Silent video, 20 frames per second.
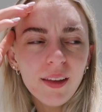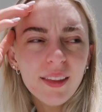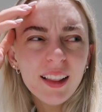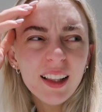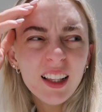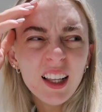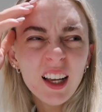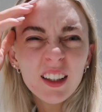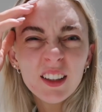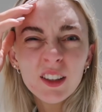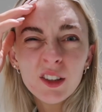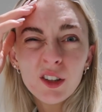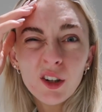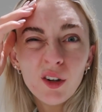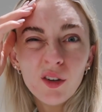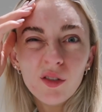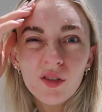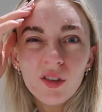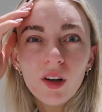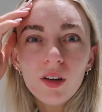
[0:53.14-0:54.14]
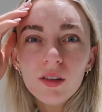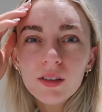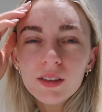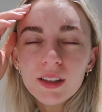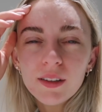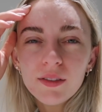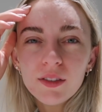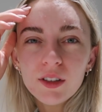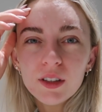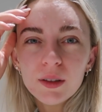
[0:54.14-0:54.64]
the last two
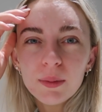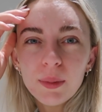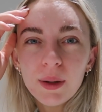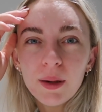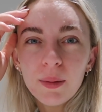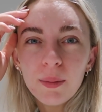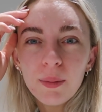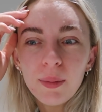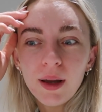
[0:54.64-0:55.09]
vlogs I've just been a